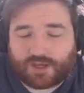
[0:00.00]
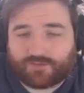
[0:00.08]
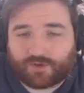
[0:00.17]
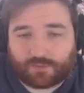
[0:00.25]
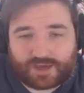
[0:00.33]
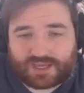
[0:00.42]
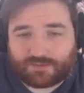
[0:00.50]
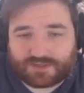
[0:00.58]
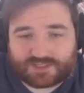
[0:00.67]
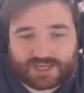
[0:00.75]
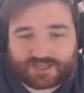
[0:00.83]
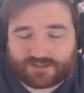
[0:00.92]
If you're making
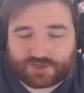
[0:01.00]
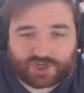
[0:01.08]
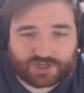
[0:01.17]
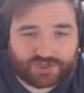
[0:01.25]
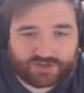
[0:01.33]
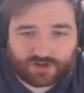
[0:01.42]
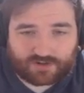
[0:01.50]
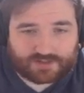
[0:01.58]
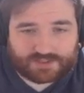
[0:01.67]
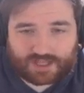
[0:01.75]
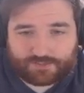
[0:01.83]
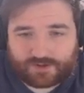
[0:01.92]
mistakes, the judges aren't going
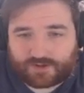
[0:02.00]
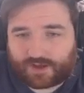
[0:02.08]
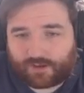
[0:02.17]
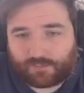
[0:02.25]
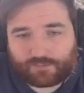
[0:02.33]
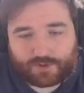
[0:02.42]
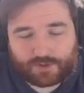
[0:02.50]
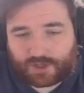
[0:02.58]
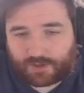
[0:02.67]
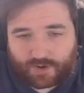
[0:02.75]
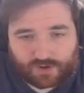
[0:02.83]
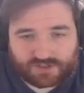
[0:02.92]
to slap you down.
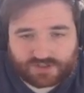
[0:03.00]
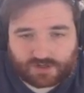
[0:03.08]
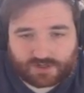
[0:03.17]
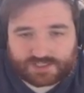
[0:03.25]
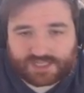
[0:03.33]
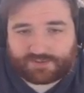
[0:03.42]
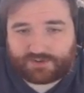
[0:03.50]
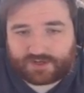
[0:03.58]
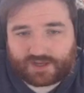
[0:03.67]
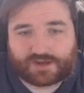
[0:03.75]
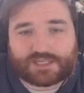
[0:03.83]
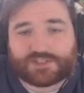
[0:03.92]
The opponents aren't going to slap you
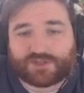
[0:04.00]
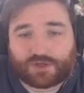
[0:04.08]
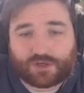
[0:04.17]
down.